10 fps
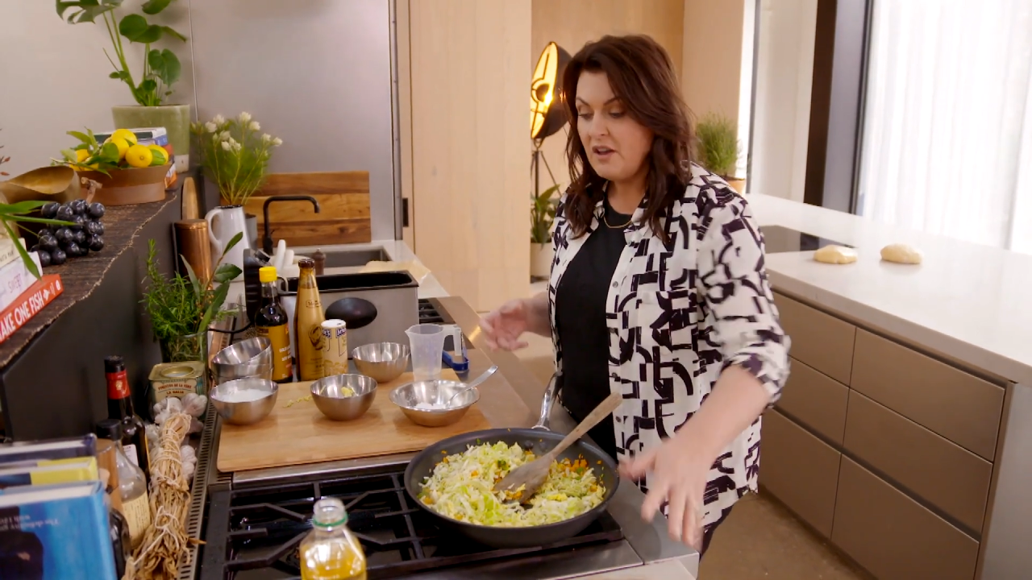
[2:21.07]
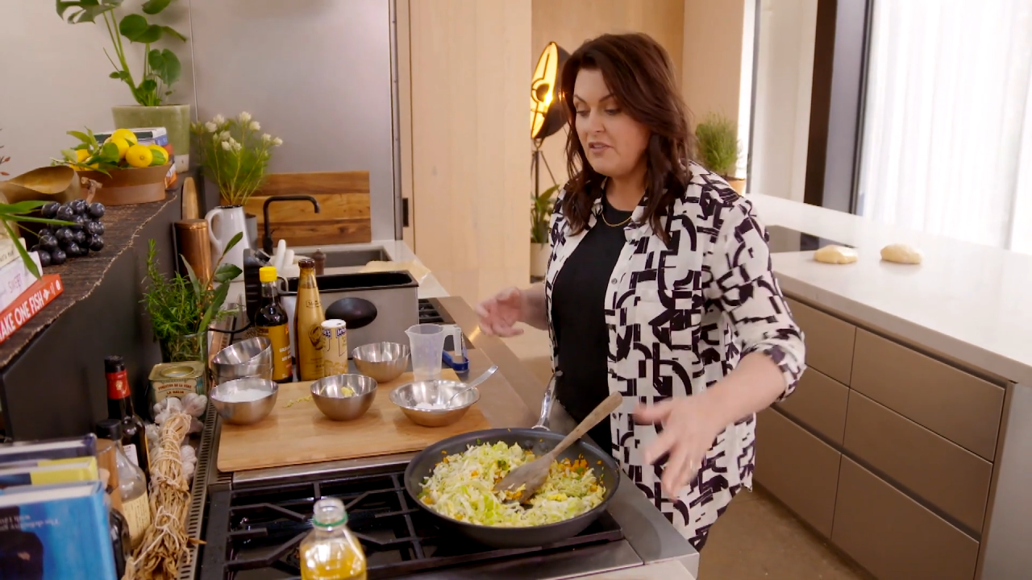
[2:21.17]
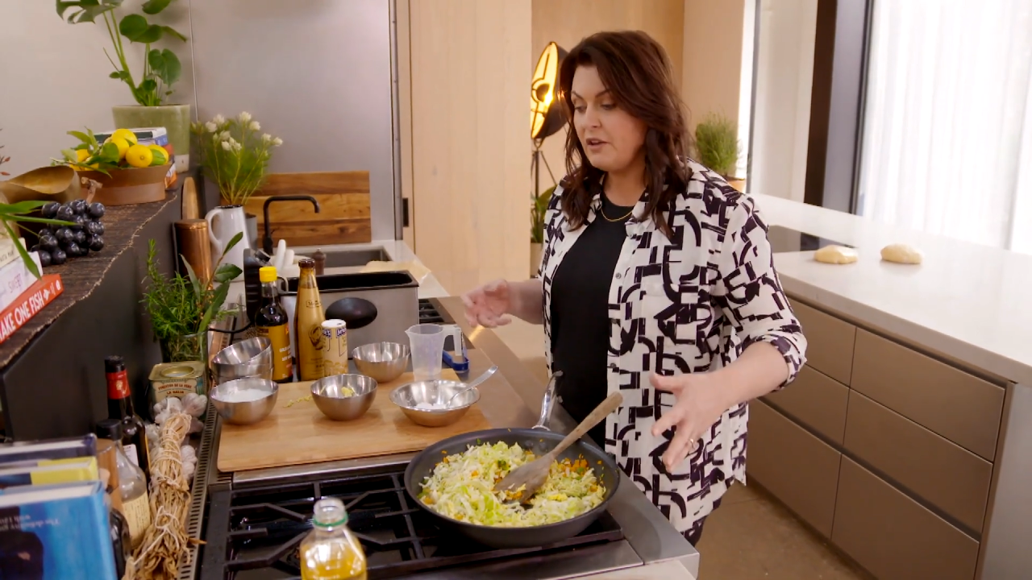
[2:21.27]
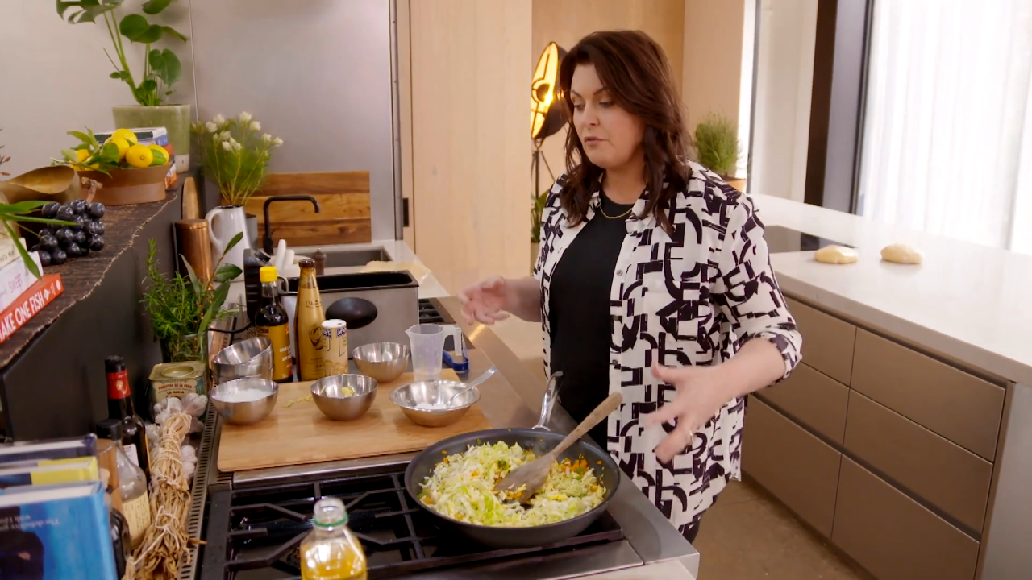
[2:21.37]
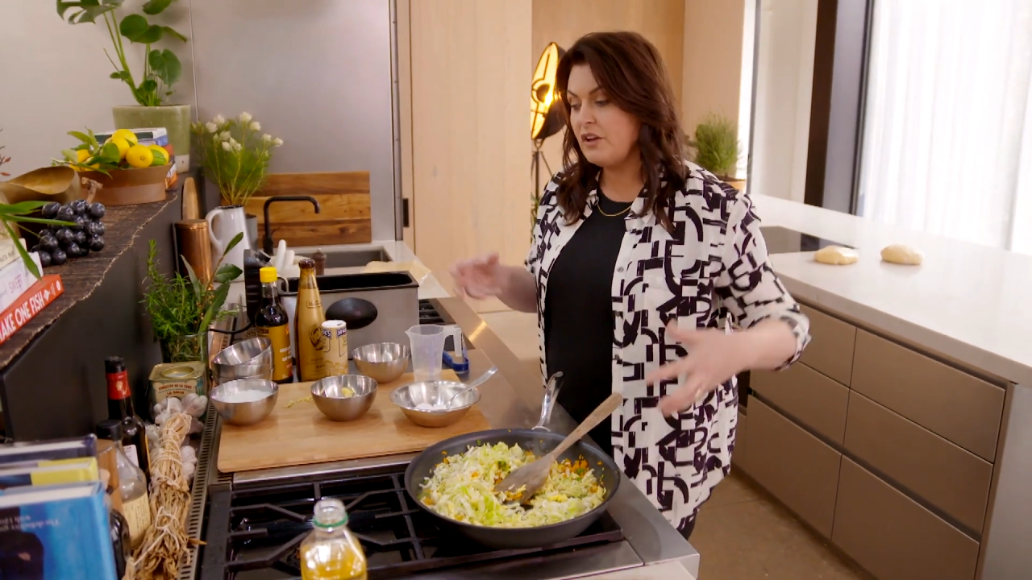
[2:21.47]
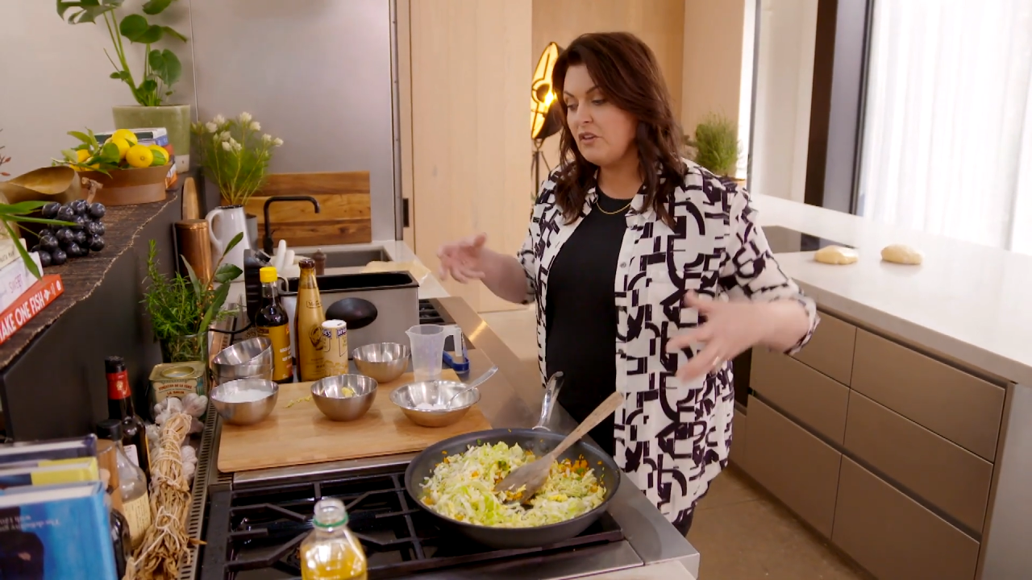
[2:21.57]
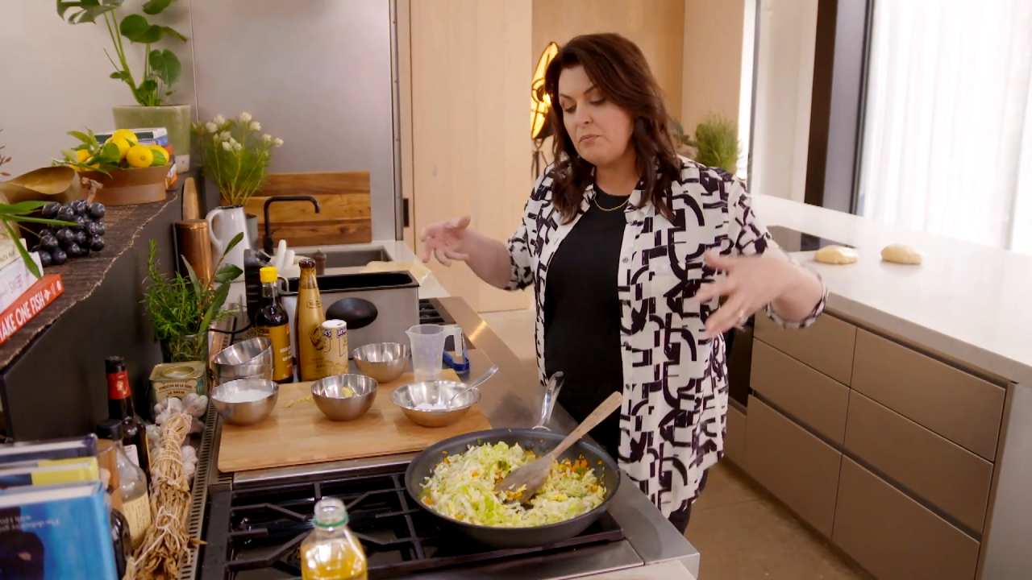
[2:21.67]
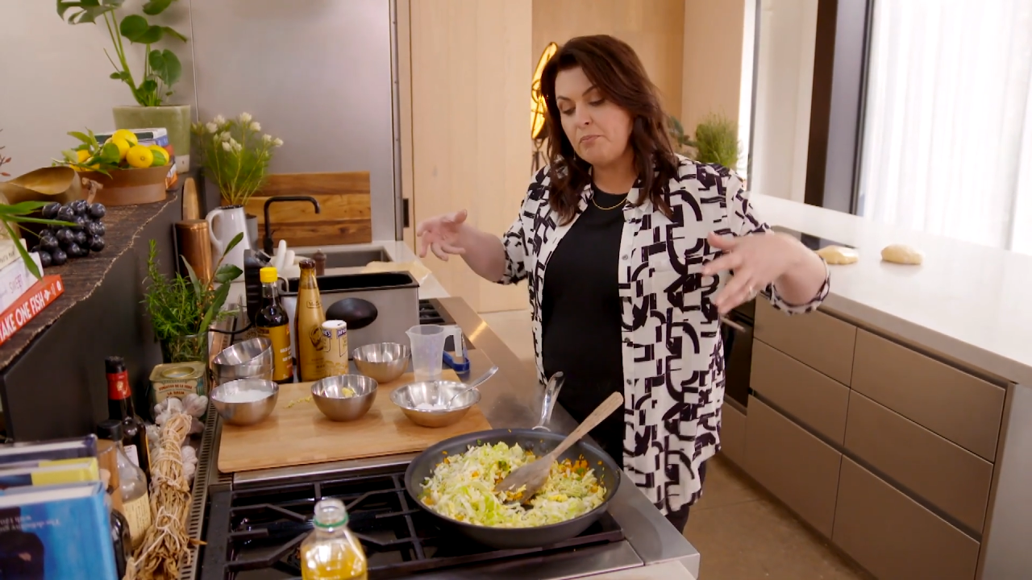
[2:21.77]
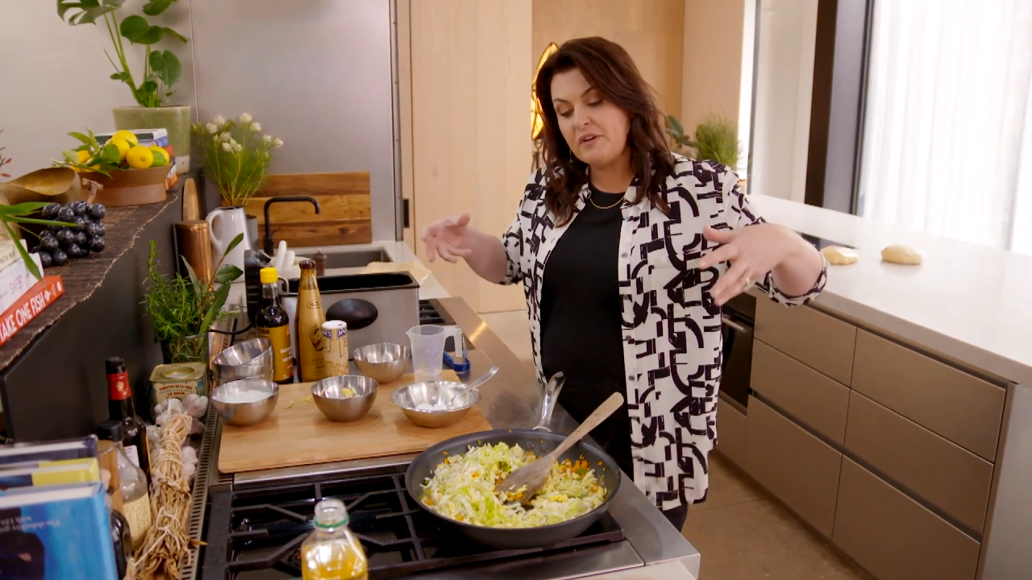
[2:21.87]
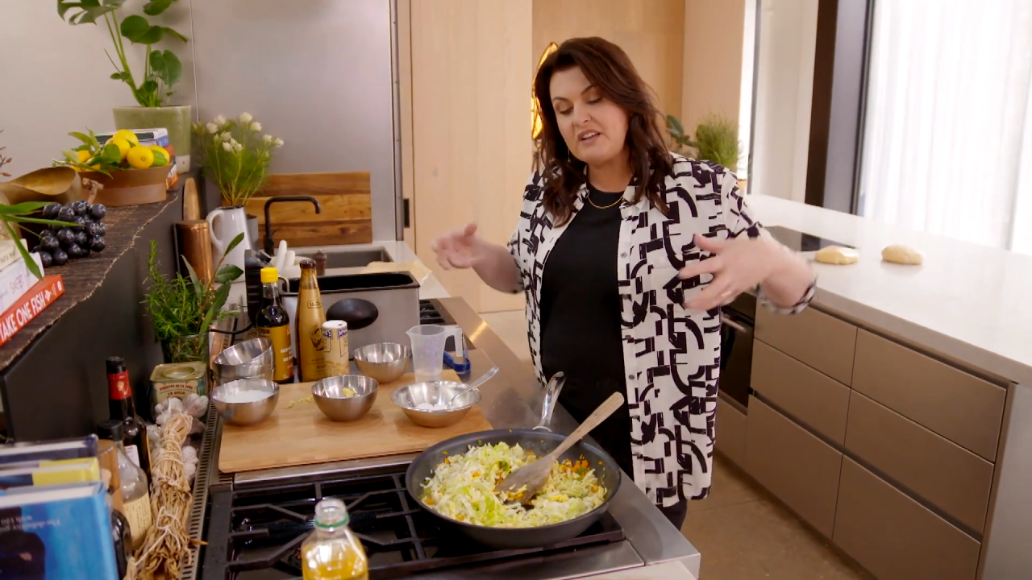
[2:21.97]
that really
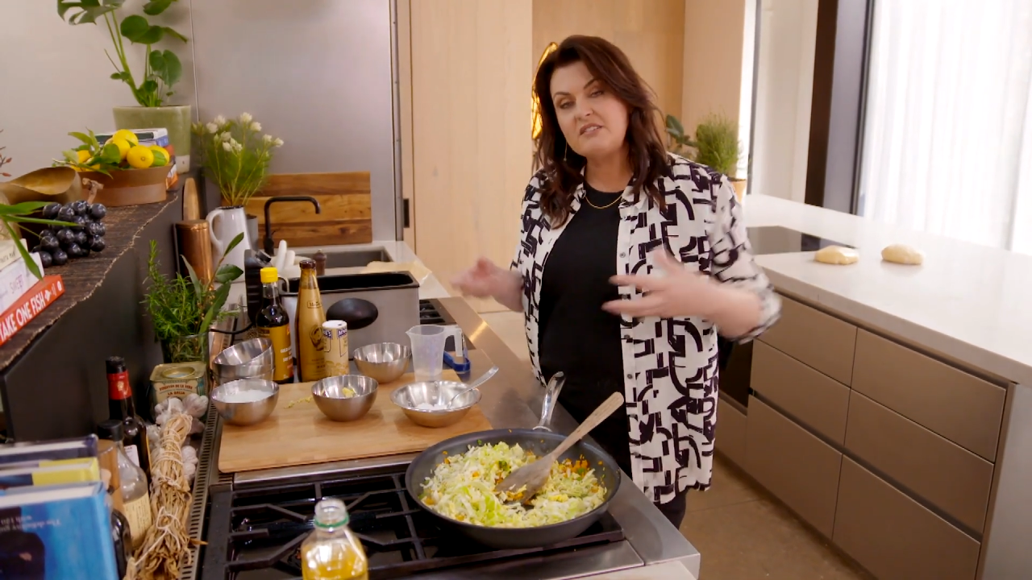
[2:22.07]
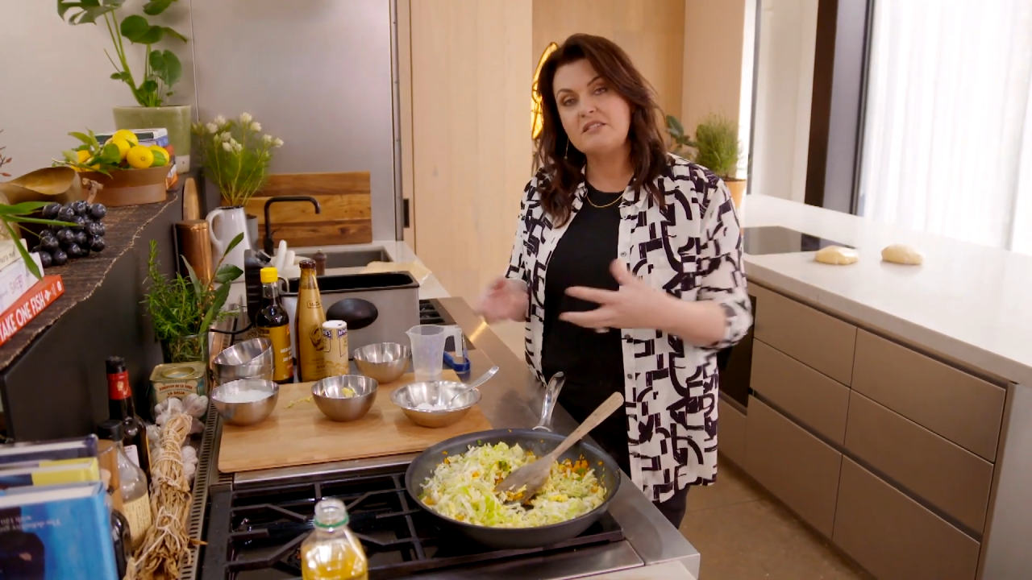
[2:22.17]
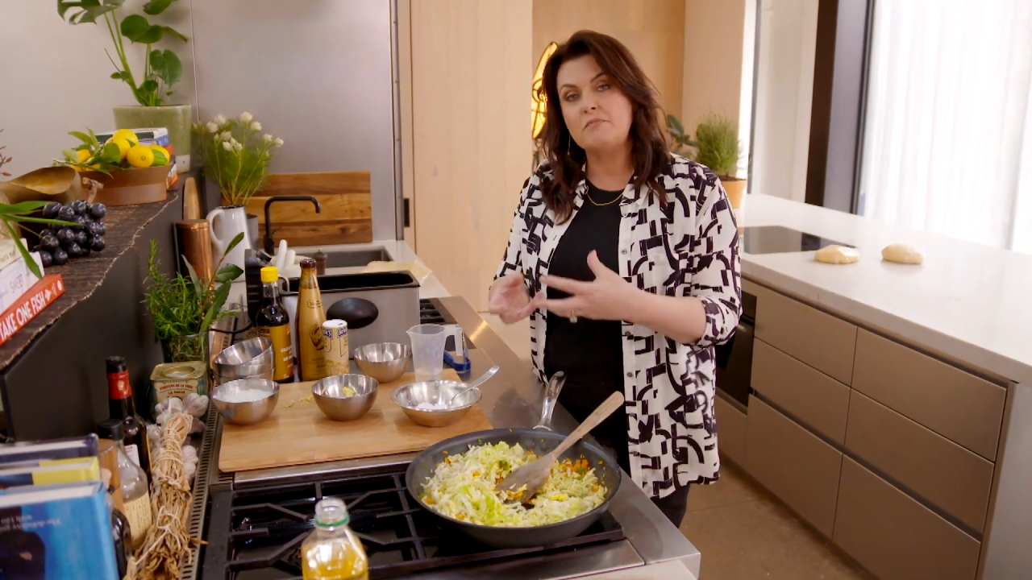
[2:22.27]
brings